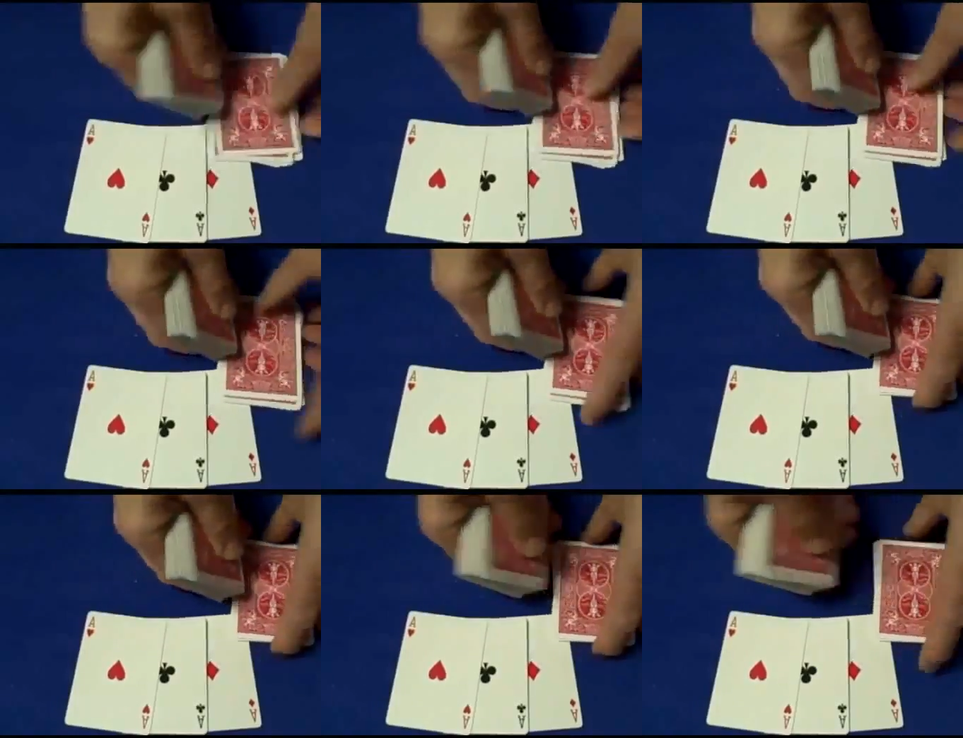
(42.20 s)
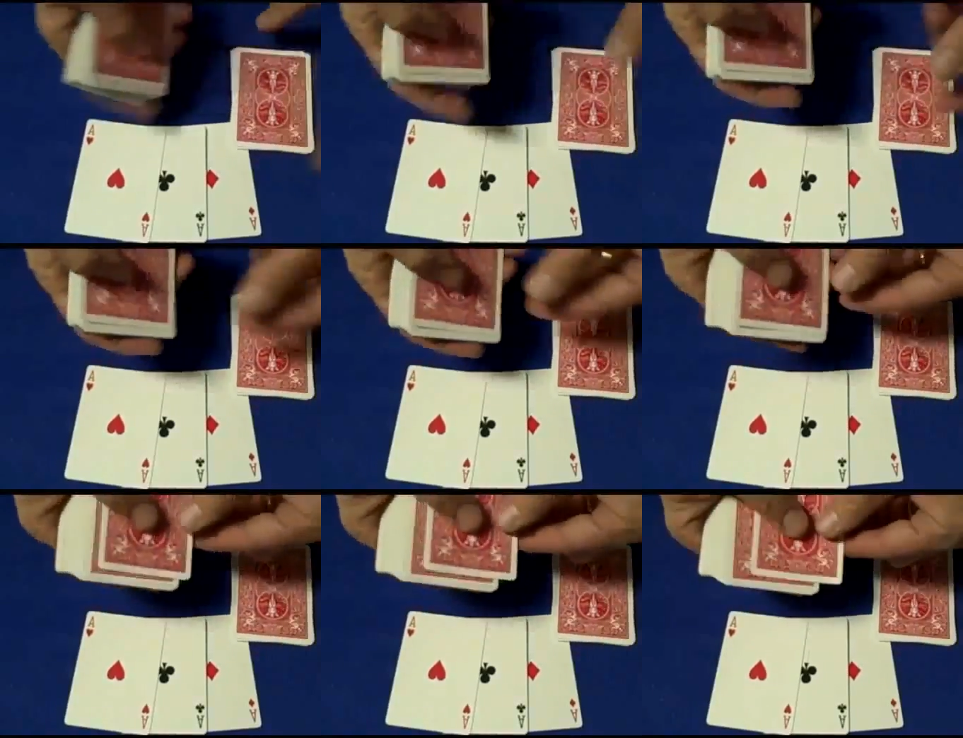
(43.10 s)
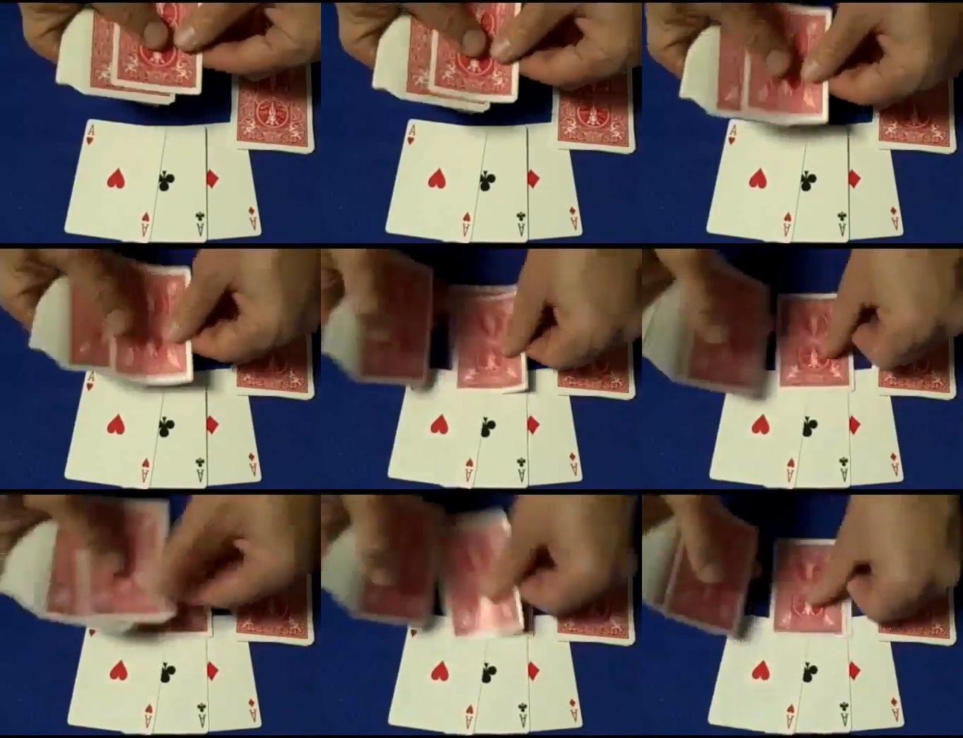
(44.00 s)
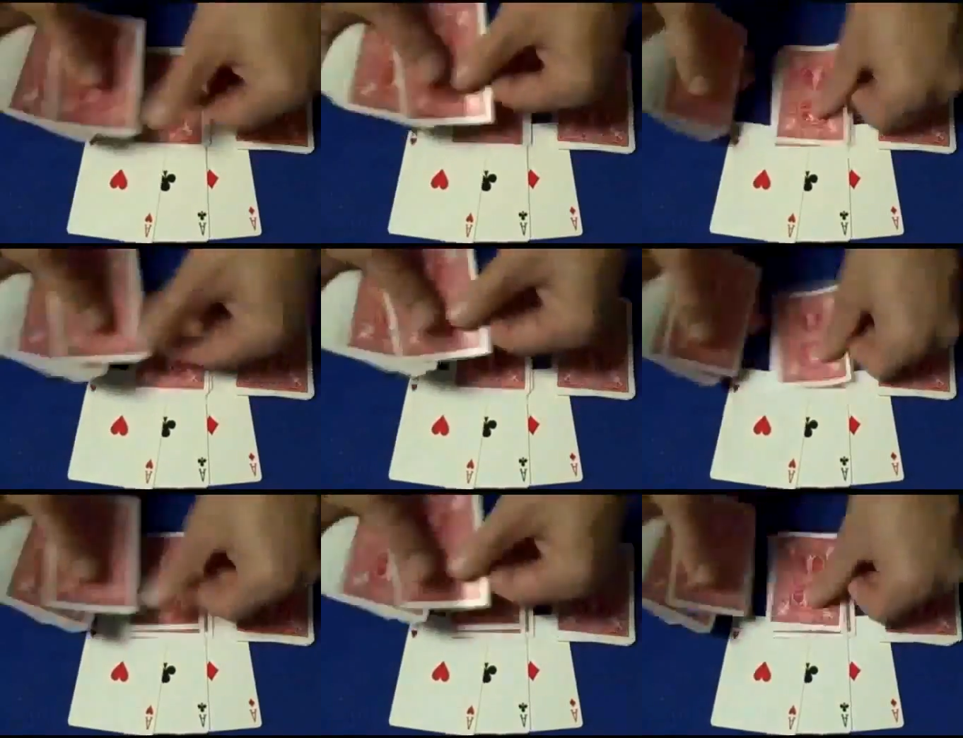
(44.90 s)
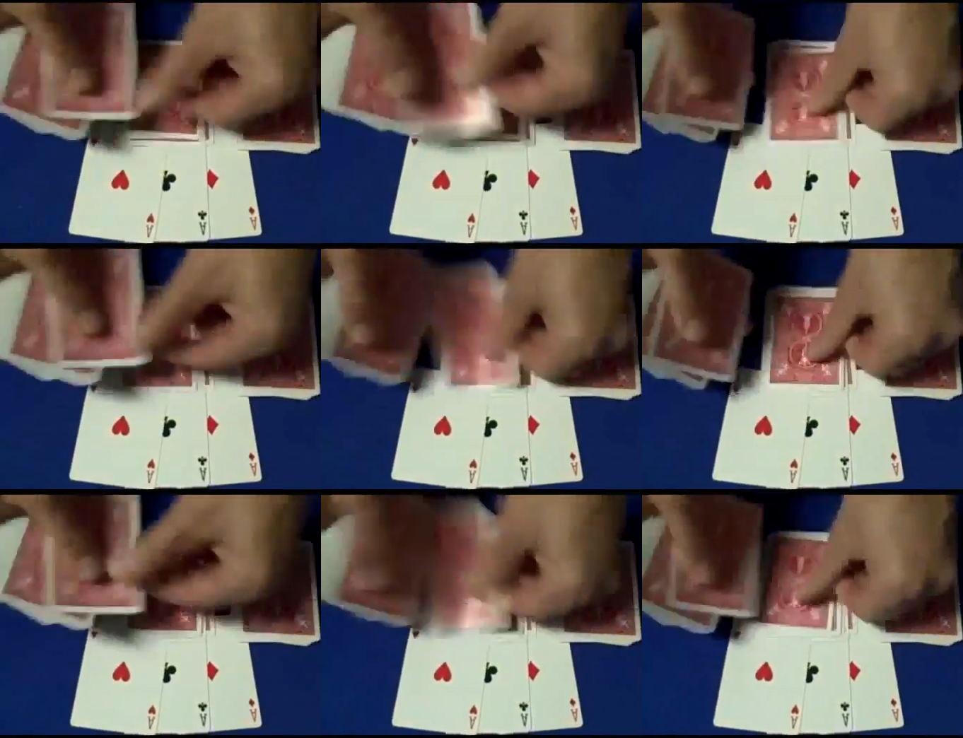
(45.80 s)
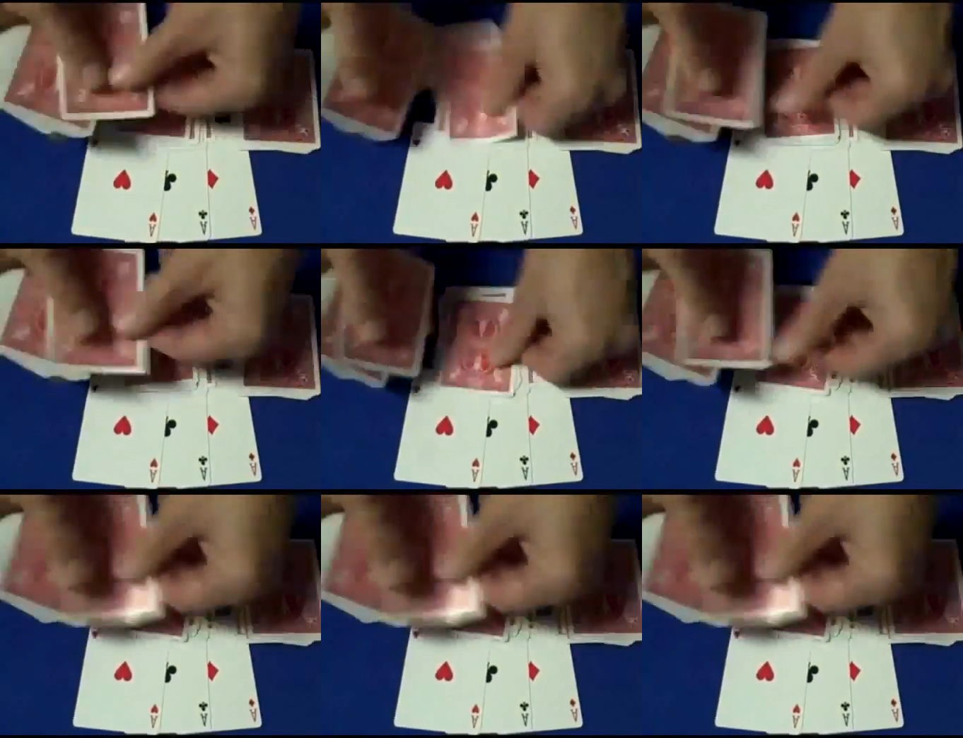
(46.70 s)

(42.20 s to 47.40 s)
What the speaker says: Nobody's mouth can be seen.